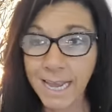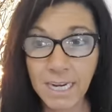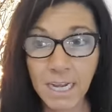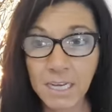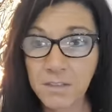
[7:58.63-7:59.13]

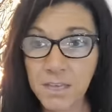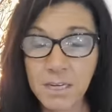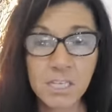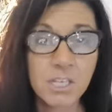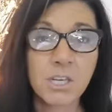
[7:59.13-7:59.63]
And I, then
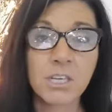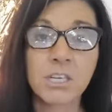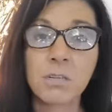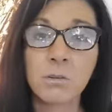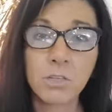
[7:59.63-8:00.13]
I
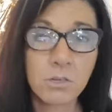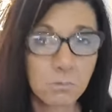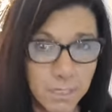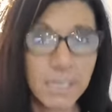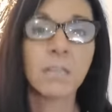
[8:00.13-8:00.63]
started to, to
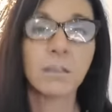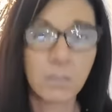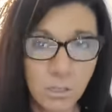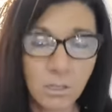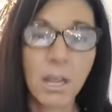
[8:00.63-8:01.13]
read and
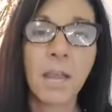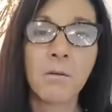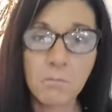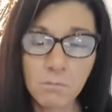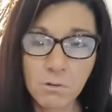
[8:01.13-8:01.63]
learn
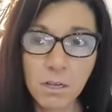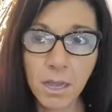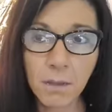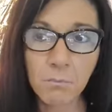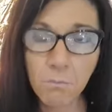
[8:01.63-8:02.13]
and
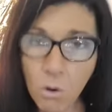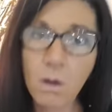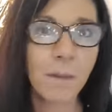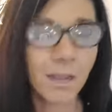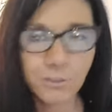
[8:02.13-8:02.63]
uh,
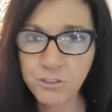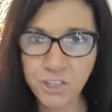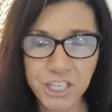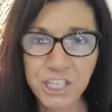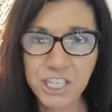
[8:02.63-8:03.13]
more about
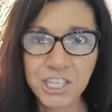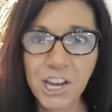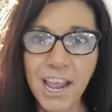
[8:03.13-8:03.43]
nutrition.